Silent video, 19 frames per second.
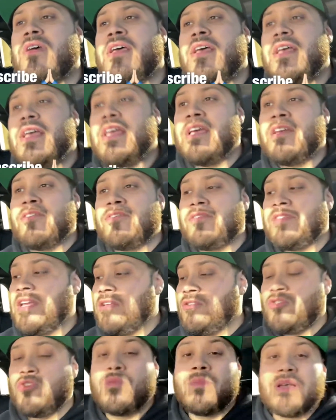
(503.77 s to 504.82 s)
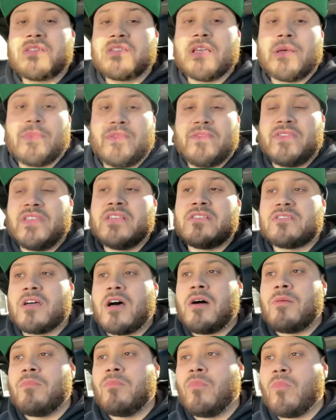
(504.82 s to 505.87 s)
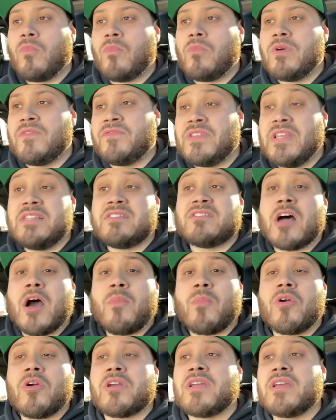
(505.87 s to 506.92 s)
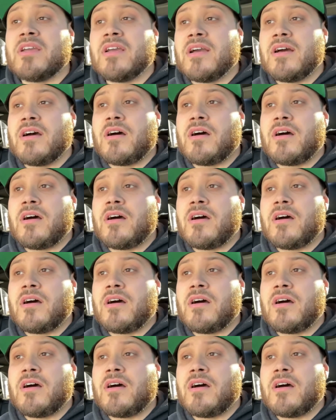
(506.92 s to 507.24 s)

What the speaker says: if they do mess up, if they stop working.